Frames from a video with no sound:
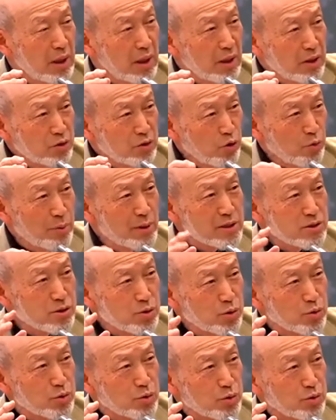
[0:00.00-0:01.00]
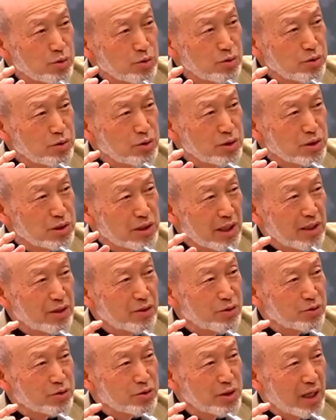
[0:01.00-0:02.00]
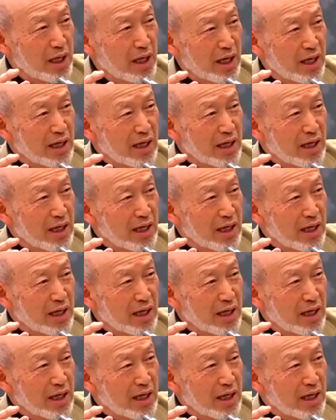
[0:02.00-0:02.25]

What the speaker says: were planning to phase out